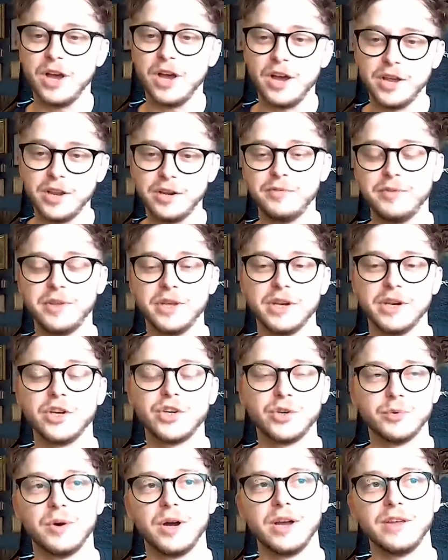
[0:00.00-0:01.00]
kind of the
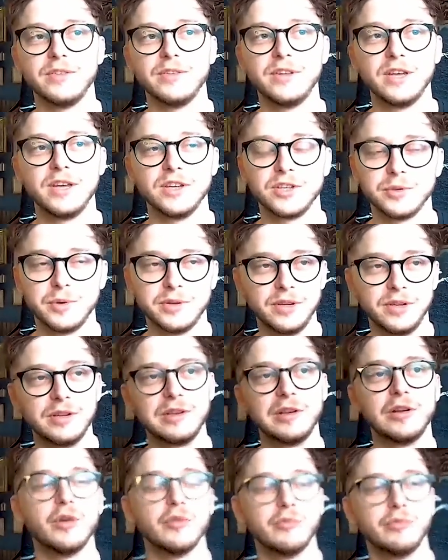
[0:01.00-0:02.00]
initial idea. So I did a
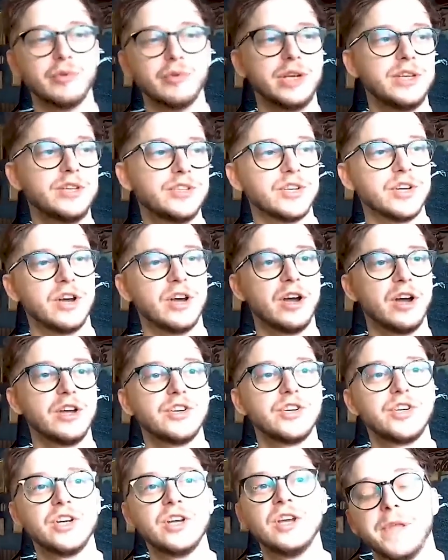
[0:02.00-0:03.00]
lot of
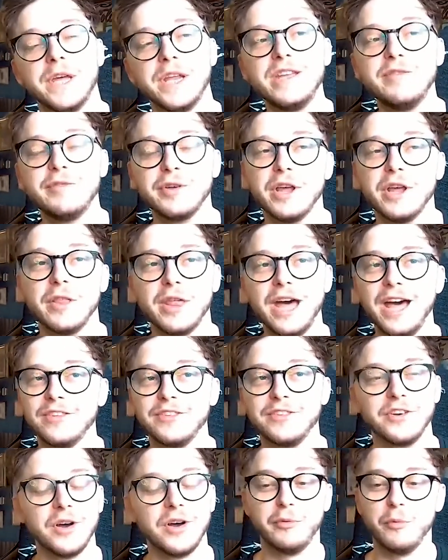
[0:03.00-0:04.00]
research. And even at that
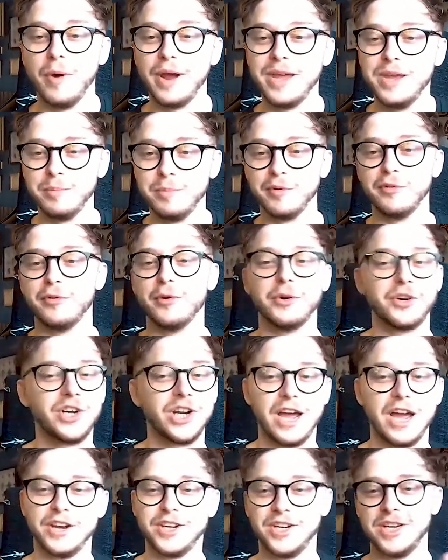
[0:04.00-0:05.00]
time, way before
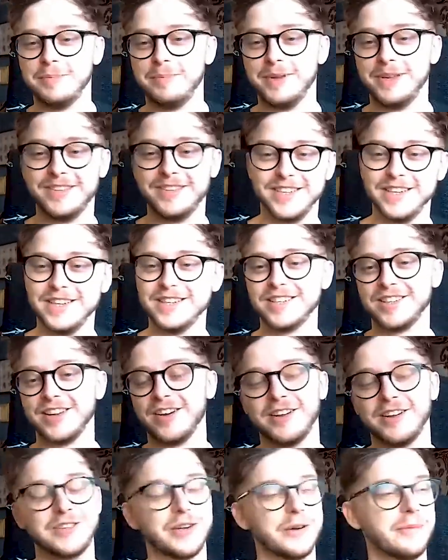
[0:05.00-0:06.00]
ChatGPT
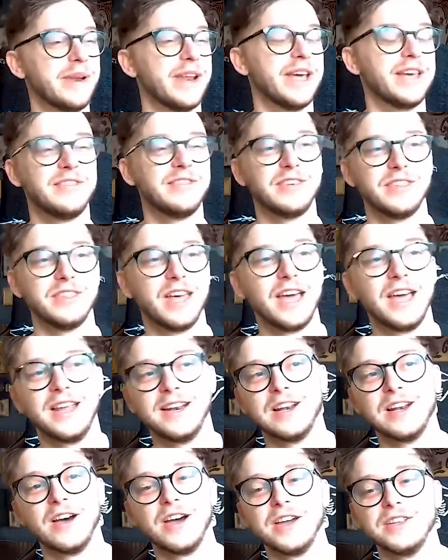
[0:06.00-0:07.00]
started dominating the
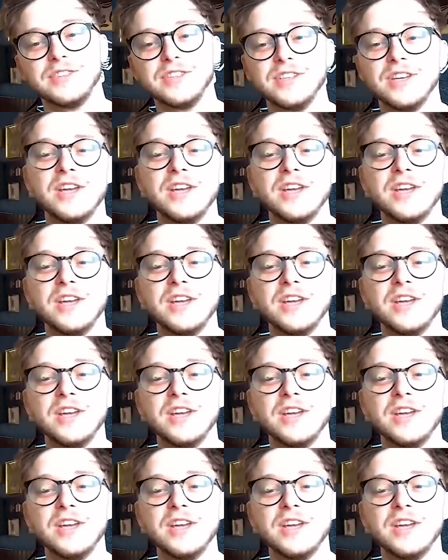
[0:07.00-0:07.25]
headlines,